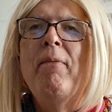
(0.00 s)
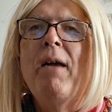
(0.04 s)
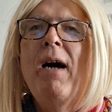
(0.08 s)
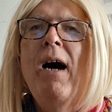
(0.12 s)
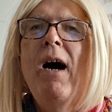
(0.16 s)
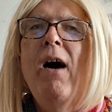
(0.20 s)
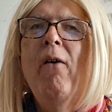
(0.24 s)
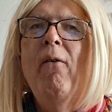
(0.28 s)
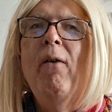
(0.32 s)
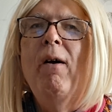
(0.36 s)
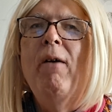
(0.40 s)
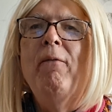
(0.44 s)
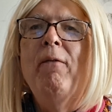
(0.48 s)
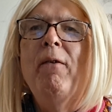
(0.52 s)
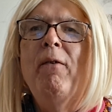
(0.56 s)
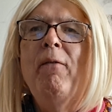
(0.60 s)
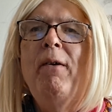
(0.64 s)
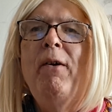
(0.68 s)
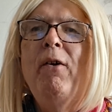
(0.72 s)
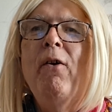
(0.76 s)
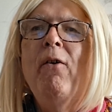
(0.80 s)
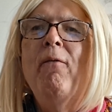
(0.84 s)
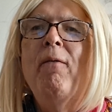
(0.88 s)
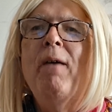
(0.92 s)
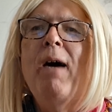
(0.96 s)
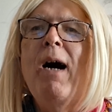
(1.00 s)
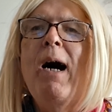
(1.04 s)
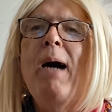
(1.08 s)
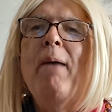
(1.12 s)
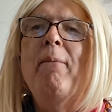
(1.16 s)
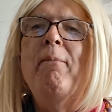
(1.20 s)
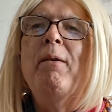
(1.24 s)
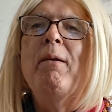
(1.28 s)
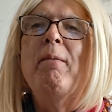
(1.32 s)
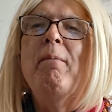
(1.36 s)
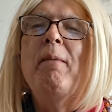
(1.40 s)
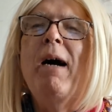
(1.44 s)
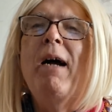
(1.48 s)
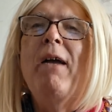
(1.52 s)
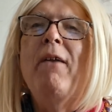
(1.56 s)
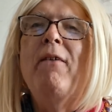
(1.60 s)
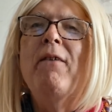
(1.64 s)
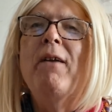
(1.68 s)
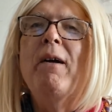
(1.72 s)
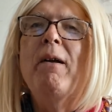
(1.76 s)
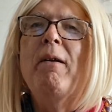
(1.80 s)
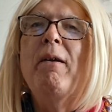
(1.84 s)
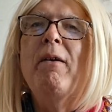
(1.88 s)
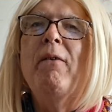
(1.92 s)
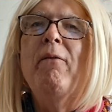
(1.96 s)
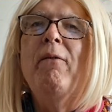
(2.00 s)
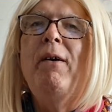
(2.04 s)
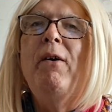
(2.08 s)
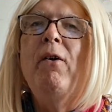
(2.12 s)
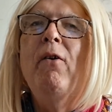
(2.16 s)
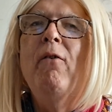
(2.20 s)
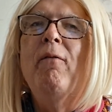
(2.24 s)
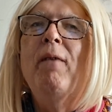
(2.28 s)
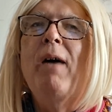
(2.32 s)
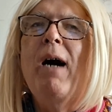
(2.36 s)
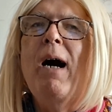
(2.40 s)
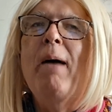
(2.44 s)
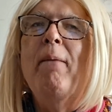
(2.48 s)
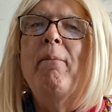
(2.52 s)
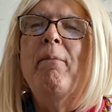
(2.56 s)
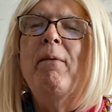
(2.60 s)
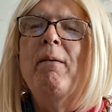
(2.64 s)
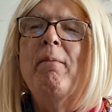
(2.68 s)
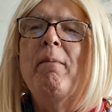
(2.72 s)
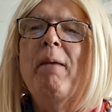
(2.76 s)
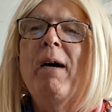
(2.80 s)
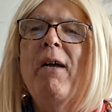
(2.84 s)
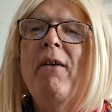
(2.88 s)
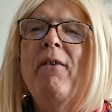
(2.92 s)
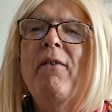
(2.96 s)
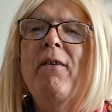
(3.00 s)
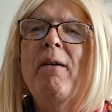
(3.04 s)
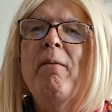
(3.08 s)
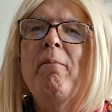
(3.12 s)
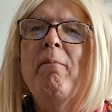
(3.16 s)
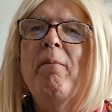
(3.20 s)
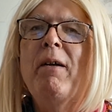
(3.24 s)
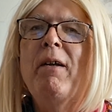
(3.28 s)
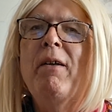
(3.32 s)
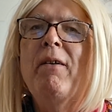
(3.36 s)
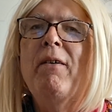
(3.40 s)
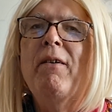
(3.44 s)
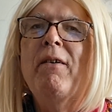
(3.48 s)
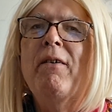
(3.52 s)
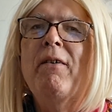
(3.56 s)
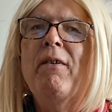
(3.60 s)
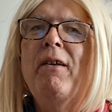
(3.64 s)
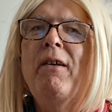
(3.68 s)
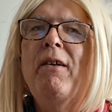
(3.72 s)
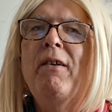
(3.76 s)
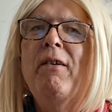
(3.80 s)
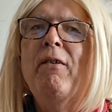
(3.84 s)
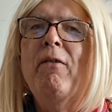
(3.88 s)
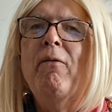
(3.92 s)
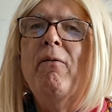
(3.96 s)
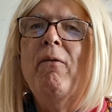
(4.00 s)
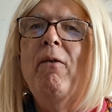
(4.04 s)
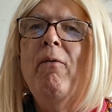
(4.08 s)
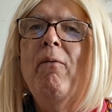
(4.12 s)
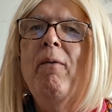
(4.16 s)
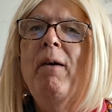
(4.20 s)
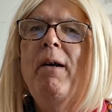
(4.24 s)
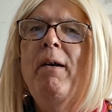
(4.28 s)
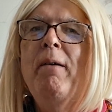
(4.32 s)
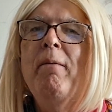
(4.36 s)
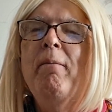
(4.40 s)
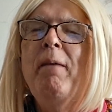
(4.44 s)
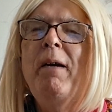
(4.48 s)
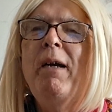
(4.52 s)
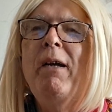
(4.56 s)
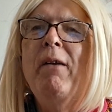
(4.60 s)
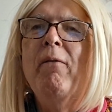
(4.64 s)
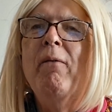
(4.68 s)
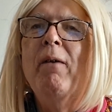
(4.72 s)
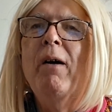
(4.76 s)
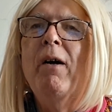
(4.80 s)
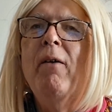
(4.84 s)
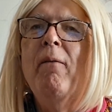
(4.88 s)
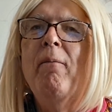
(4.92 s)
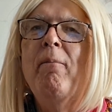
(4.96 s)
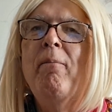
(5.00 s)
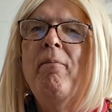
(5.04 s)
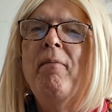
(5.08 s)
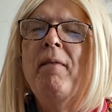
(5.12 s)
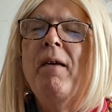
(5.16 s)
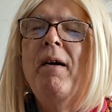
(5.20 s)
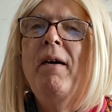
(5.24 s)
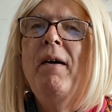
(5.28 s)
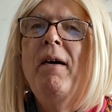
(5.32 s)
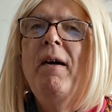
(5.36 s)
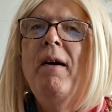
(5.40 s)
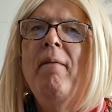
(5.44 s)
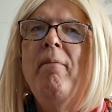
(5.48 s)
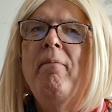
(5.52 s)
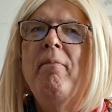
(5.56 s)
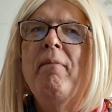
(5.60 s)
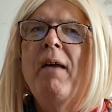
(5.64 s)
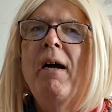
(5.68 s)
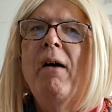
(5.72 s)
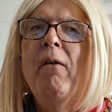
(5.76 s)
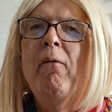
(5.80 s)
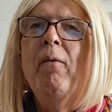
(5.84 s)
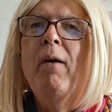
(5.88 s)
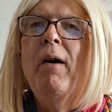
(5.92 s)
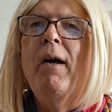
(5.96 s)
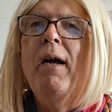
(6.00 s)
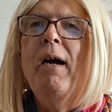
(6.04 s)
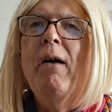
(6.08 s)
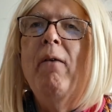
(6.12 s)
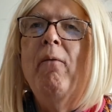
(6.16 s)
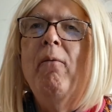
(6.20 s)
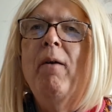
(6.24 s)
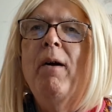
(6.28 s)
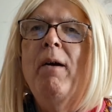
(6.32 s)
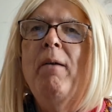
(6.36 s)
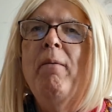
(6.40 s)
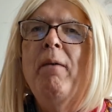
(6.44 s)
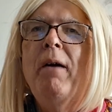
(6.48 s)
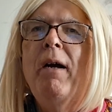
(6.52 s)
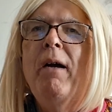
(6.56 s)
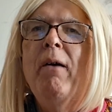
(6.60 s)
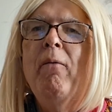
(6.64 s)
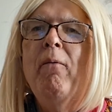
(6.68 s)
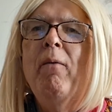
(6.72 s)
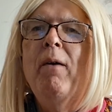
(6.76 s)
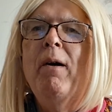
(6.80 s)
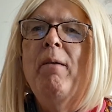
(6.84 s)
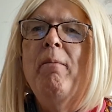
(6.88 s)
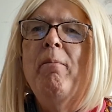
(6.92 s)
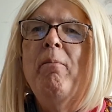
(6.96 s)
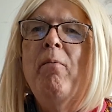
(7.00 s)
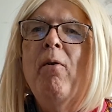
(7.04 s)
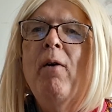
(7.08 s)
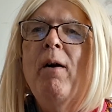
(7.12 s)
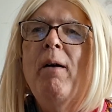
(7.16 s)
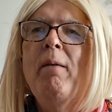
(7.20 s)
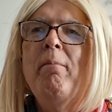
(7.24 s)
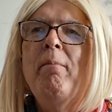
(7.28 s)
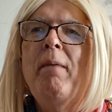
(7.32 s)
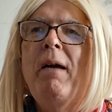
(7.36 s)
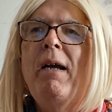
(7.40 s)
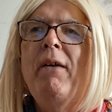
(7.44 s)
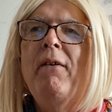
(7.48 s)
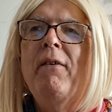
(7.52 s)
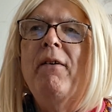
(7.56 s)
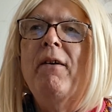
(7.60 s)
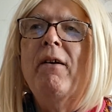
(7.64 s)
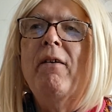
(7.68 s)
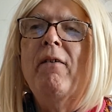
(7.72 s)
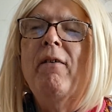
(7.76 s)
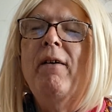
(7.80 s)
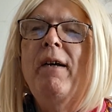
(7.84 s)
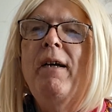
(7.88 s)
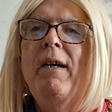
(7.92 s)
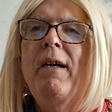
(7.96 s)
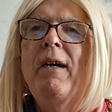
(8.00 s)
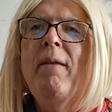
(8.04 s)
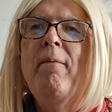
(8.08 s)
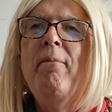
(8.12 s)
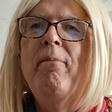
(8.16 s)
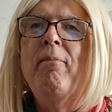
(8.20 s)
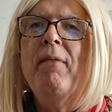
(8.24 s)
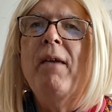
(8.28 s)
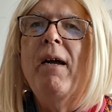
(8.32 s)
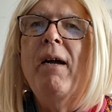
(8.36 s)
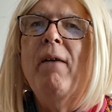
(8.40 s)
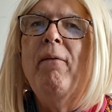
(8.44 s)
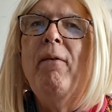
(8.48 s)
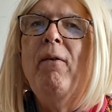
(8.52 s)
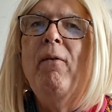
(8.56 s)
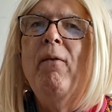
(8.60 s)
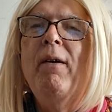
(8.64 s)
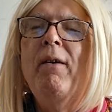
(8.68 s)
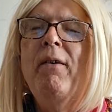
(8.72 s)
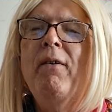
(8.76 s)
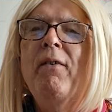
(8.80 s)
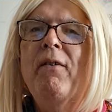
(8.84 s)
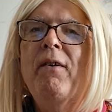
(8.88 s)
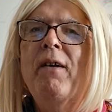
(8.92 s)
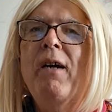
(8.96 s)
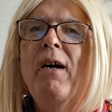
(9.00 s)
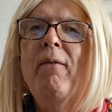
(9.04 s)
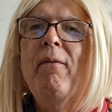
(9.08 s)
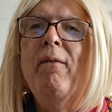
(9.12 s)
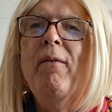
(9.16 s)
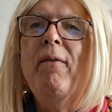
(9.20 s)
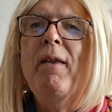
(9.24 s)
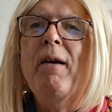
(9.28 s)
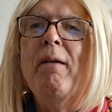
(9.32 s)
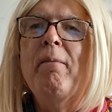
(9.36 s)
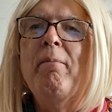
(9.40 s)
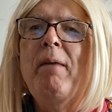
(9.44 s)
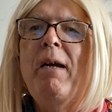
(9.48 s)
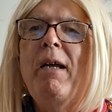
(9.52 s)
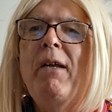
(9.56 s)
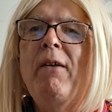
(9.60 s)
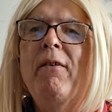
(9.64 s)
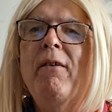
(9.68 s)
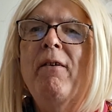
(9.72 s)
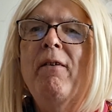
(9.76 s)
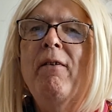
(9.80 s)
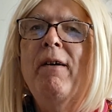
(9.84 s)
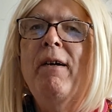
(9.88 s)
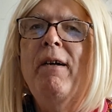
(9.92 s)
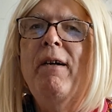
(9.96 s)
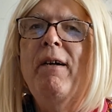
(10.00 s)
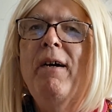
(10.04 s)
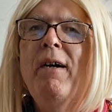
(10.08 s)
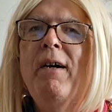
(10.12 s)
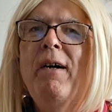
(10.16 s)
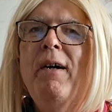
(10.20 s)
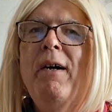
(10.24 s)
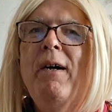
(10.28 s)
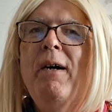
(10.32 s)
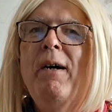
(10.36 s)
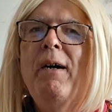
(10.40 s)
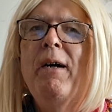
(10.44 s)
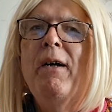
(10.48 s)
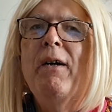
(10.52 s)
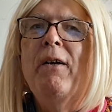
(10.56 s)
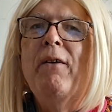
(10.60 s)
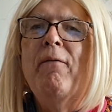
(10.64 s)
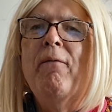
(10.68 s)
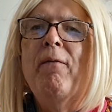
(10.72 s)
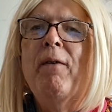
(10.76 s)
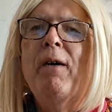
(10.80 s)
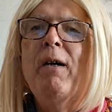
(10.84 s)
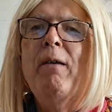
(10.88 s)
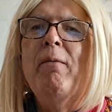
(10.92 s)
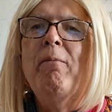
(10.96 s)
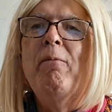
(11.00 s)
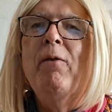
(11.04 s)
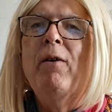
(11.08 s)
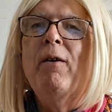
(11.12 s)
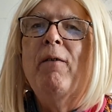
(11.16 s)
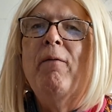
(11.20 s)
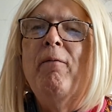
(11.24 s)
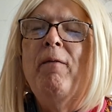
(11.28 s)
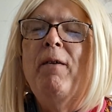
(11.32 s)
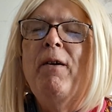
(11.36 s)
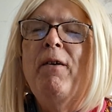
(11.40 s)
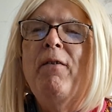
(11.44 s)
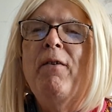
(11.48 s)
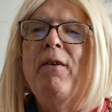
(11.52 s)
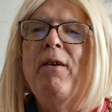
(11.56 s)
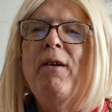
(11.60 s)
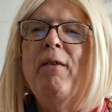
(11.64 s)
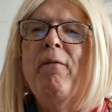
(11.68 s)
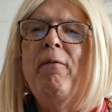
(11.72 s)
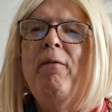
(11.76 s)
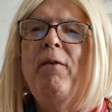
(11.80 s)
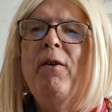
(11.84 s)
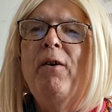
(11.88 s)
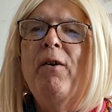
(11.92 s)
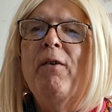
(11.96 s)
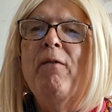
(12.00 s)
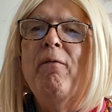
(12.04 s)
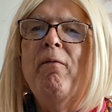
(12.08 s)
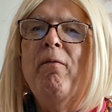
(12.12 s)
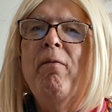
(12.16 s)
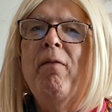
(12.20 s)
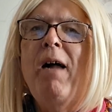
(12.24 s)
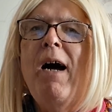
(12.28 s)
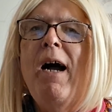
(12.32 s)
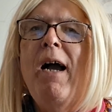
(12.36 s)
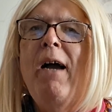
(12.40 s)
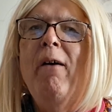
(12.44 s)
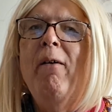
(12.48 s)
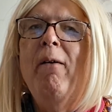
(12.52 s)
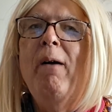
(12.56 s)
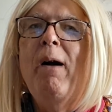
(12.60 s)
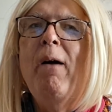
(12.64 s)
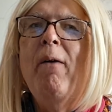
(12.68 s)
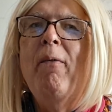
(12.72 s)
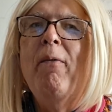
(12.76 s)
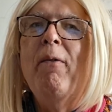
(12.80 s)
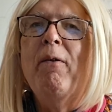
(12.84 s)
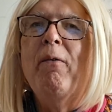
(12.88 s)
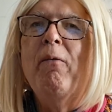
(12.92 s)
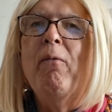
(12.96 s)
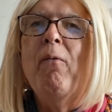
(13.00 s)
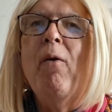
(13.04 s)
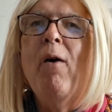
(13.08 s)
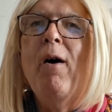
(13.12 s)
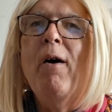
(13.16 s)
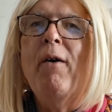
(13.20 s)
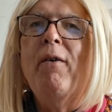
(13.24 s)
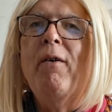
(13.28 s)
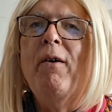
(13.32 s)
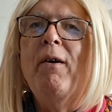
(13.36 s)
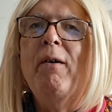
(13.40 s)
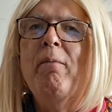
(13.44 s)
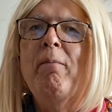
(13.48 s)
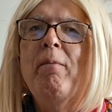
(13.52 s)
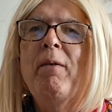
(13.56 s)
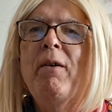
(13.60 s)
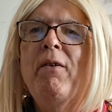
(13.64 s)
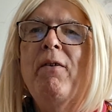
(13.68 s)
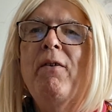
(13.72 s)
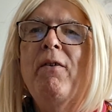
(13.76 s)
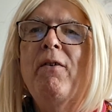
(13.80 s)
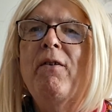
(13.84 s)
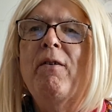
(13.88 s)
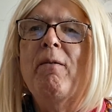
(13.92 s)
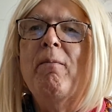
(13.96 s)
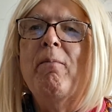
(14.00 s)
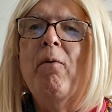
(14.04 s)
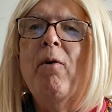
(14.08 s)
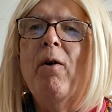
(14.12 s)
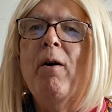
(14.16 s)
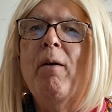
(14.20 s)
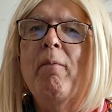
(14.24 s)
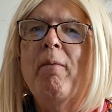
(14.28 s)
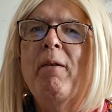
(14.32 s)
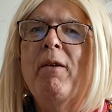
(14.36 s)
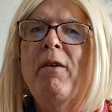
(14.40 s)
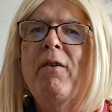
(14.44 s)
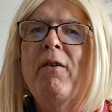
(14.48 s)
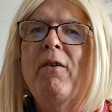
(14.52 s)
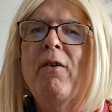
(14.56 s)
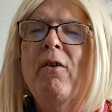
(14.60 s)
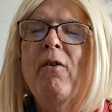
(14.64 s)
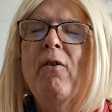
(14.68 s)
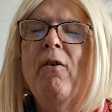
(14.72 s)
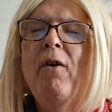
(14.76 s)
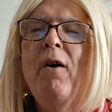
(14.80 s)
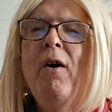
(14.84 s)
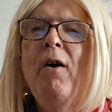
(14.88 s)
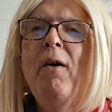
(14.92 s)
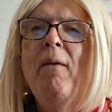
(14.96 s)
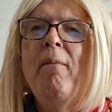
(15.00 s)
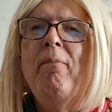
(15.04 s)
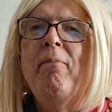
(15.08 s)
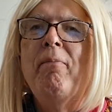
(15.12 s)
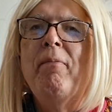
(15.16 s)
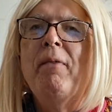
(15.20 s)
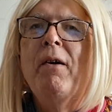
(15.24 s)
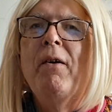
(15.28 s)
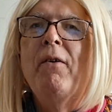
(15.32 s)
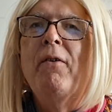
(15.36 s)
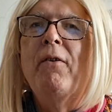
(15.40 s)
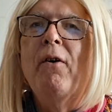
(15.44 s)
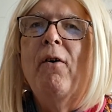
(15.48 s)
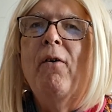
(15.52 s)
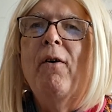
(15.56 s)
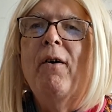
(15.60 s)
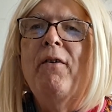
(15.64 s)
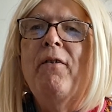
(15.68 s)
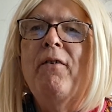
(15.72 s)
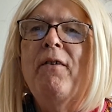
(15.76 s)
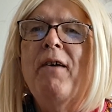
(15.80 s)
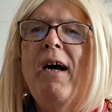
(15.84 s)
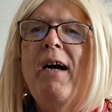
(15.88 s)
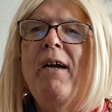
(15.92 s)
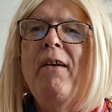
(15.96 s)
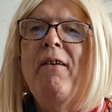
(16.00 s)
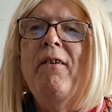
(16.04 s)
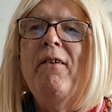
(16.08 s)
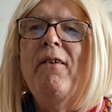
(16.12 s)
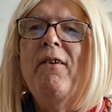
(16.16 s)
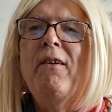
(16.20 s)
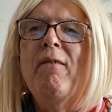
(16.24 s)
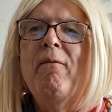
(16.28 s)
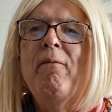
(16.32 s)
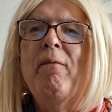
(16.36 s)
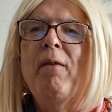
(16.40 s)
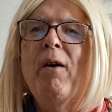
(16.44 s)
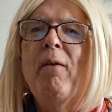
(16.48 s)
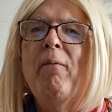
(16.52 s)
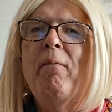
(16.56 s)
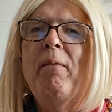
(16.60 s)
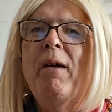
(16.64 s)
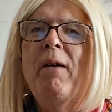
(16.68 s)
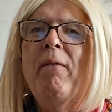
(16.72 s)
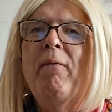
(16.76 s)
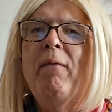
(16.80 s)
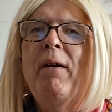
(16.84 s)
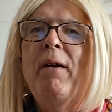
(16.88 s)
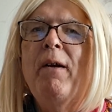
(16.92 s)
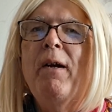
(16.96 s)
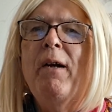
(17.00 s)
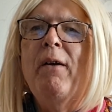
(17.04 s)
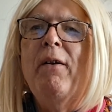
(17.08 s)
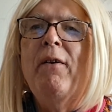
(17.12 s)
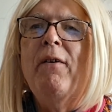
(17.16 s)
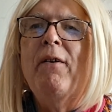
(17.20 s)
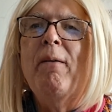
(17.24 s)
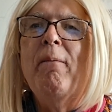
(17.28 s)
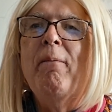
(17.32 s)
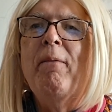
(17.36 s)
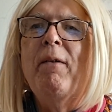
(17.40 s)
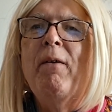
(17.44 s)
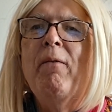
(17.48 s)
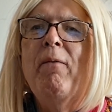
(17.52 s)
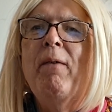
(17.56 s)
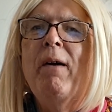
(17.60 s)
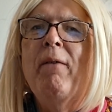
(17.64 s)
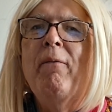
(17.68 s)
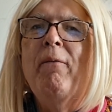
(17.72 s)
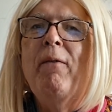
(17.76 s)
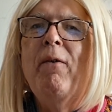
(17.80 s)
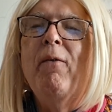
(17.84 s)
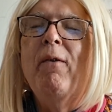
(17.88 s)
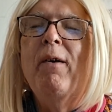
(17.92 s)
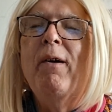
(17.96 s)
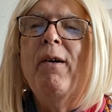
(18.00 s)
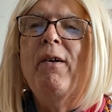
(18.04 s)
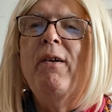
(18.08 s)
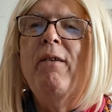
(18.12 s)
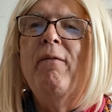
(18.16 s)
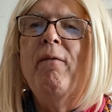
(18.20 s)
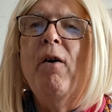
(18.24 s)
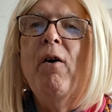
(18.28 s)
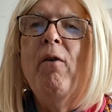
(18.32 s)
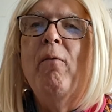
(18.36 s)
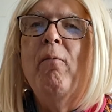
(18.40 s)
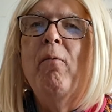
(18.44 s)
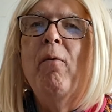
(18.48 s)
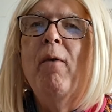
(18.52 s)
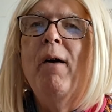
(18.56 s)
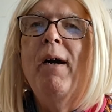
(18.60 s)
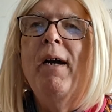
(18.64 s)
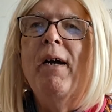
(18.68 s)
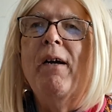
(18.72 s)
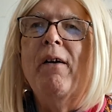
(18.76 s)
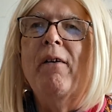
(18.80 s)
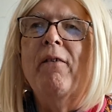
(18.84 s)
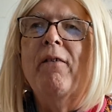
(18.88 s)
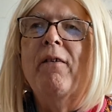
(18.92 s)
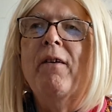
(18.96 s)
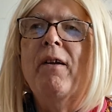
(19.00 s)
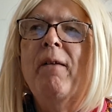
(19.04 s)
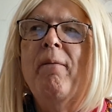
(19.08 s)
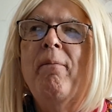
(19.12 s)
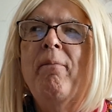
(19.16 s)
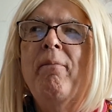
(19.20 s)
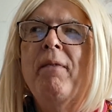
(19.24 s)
However, we over optimized on business. He says, well, what do you mean? Well, at one point, basically, everyone discovered that basically it's far more efficient if you could fly rather than walk to your business appointment. So our scientists developed something where everyone could develop wings.